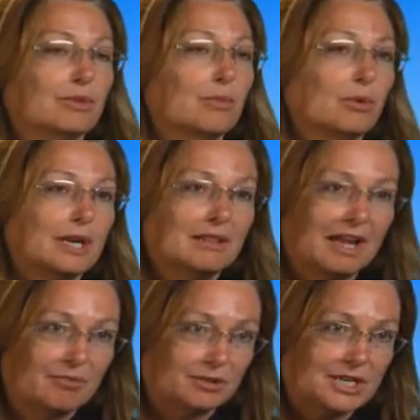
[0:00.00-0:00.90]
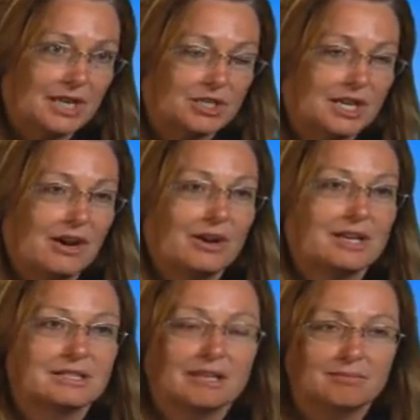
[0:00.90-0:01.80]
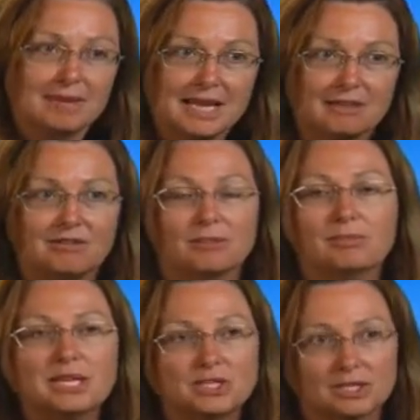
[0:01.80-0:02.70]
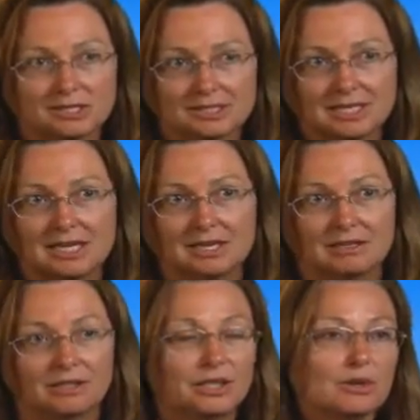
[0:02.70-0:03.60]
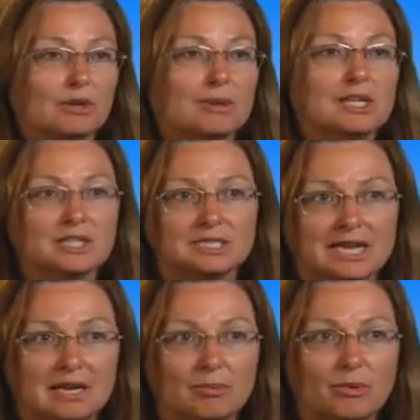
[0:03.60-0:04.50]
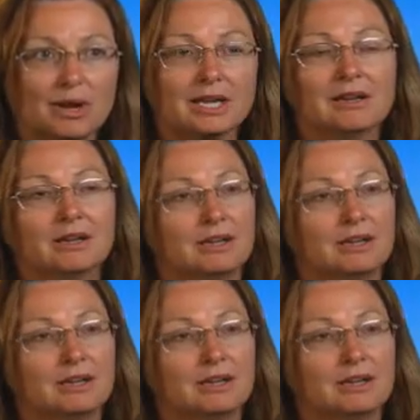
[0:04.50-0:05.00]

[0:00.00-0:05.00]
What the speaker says: the marine life protection areas and make the beaches in Laguna Beach and Dana Point